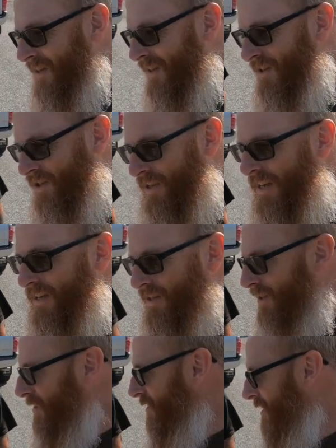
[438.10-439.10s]
States
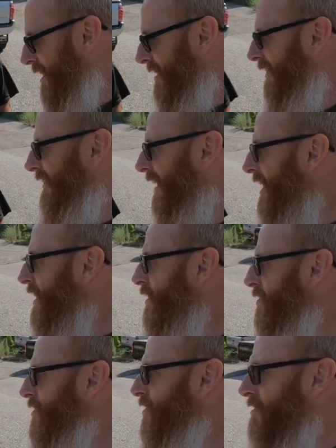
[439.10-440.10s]
is that
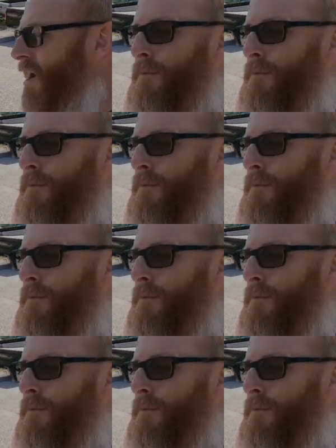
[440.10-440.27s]
Lay's does not